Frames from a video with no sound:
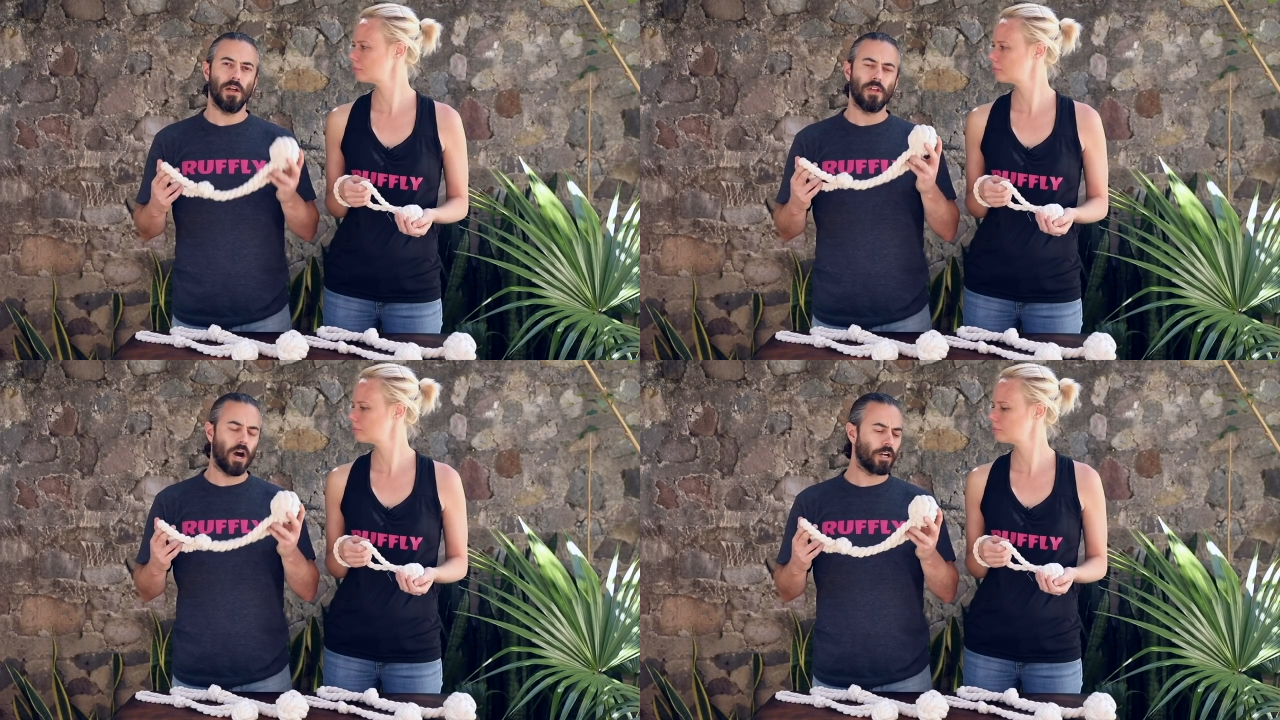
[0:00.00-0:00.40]

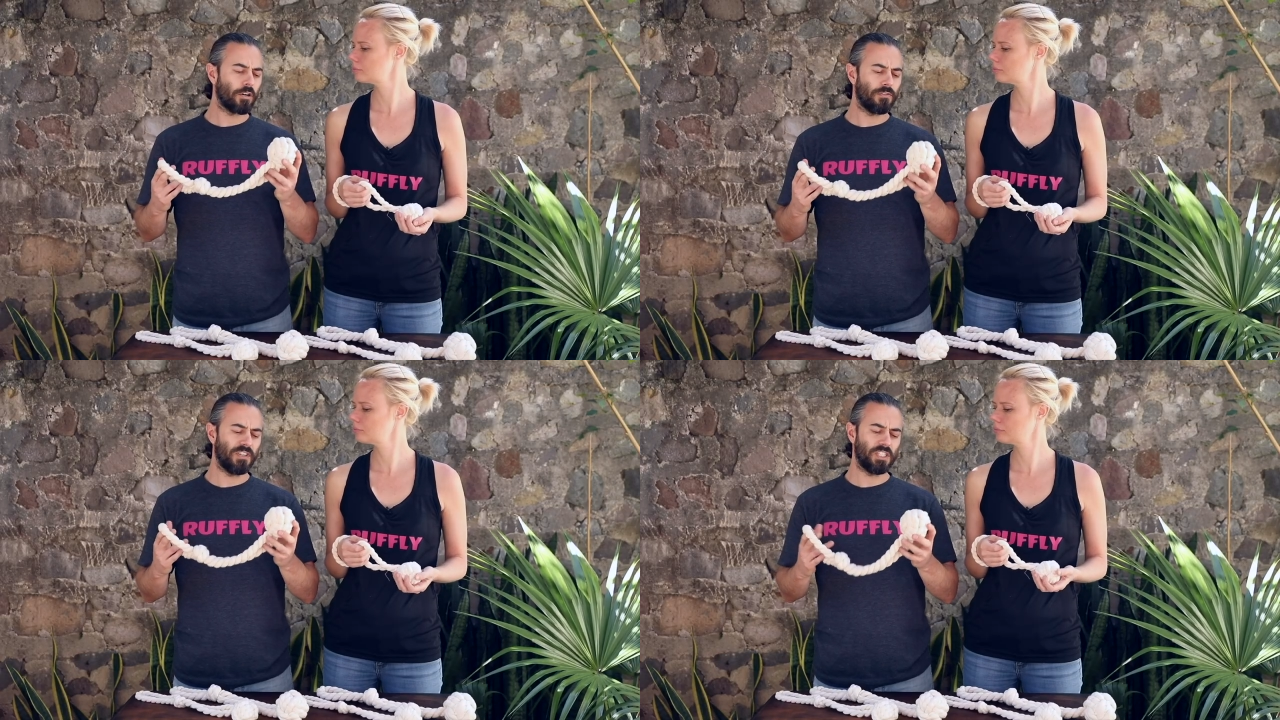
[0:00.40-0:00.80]
Speaker 1: The hucker
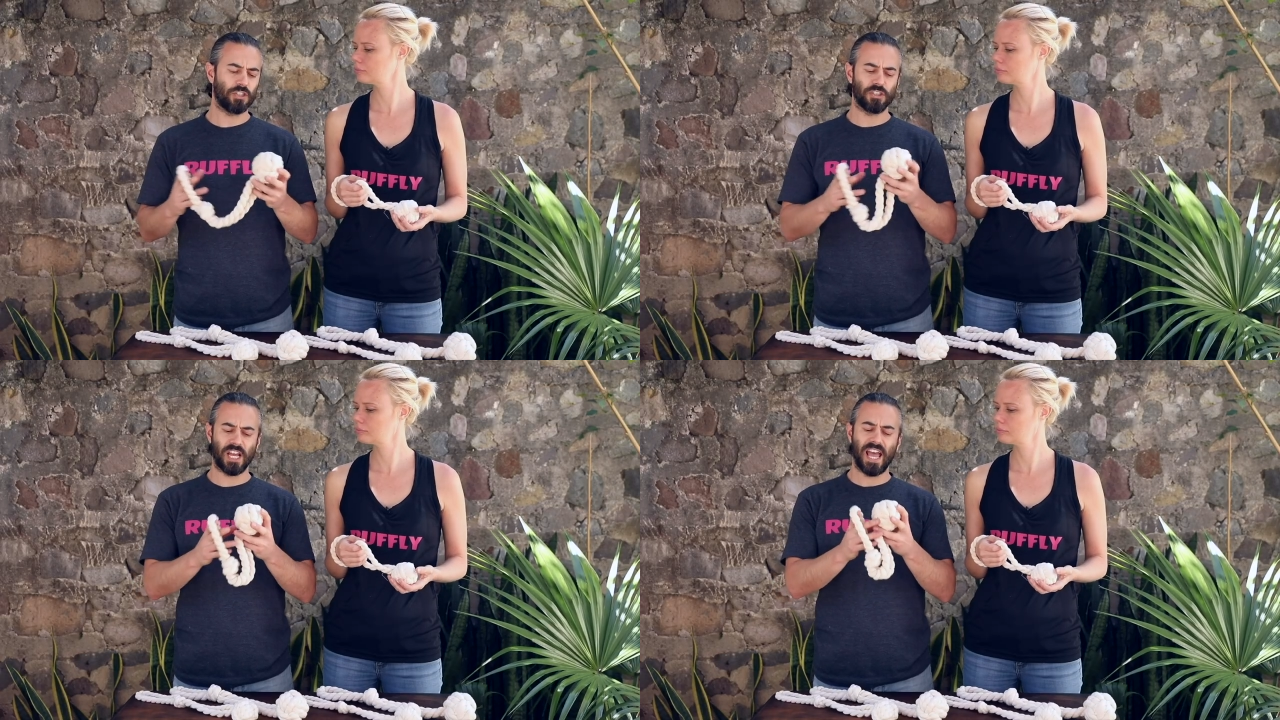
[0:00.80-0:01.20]

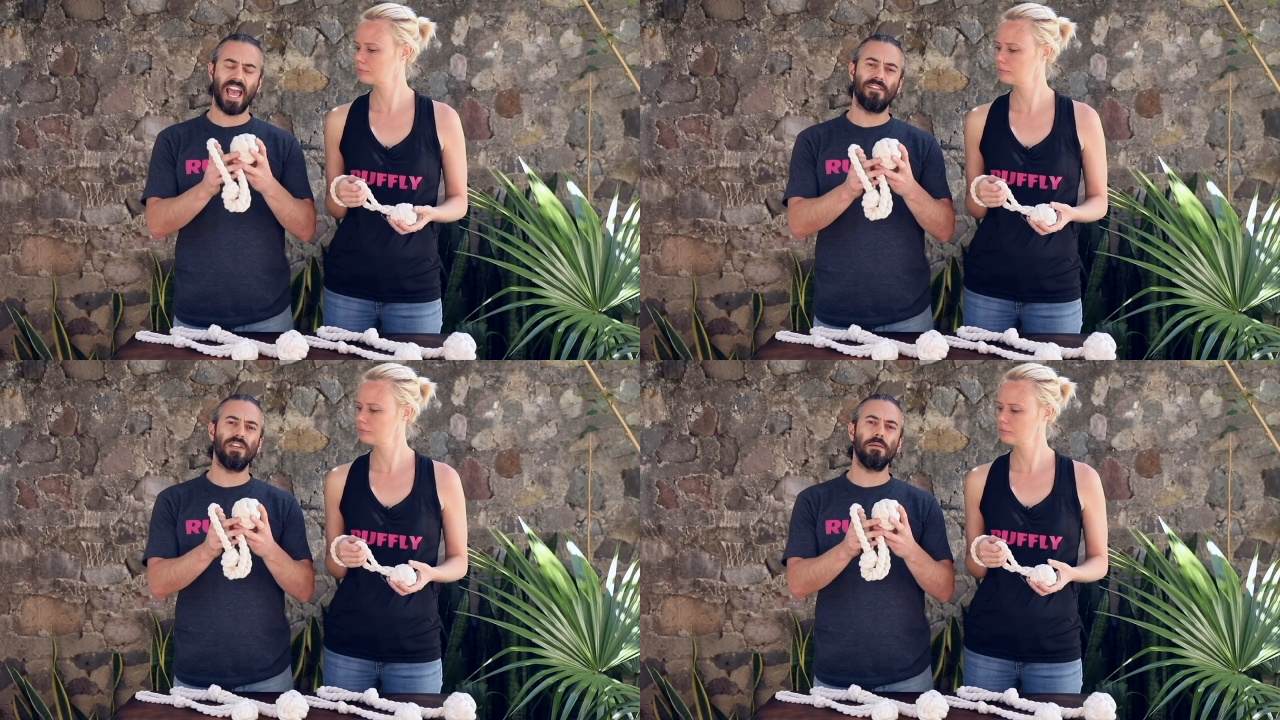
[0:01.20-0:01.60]
features a
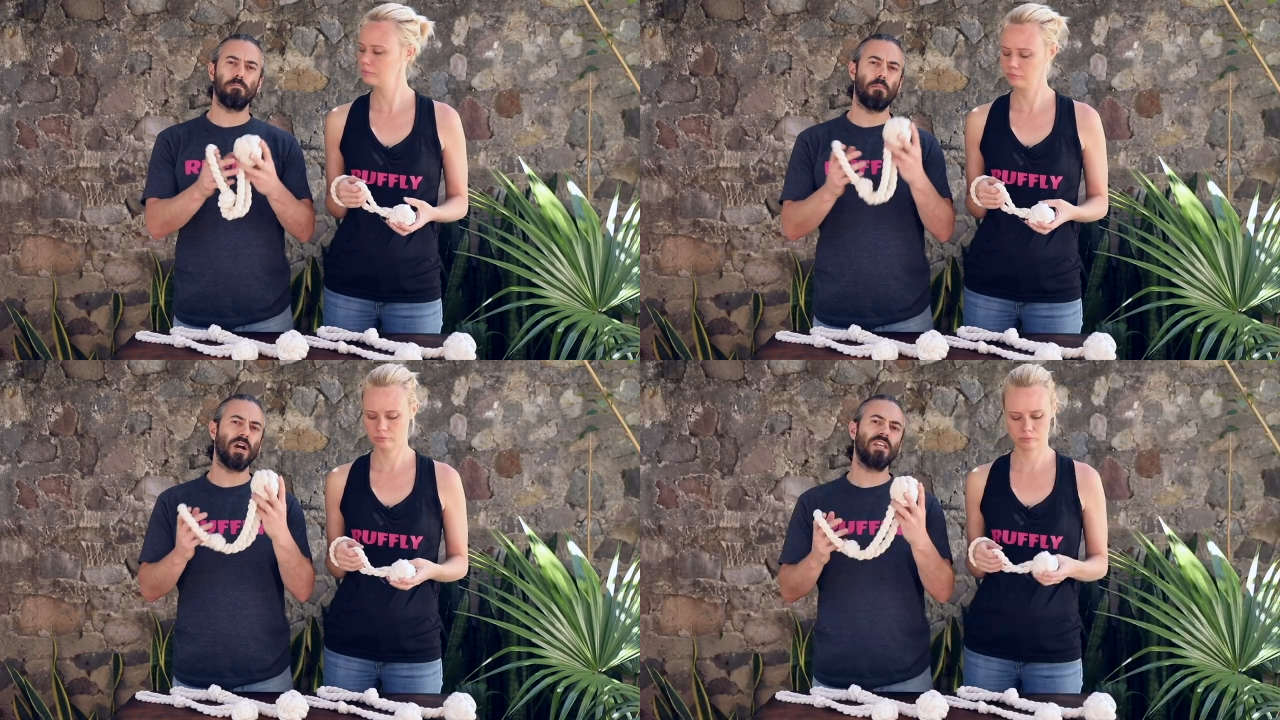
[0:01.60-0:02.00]
heavy
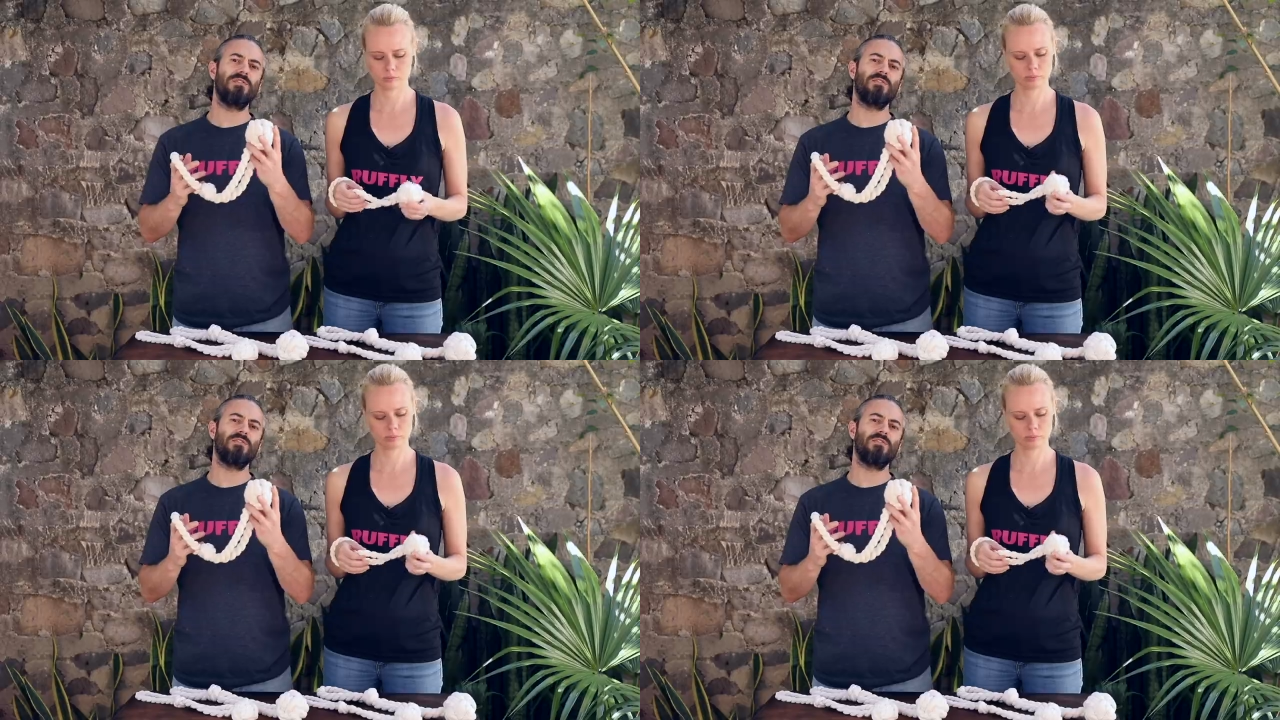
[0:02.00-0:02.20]
monkey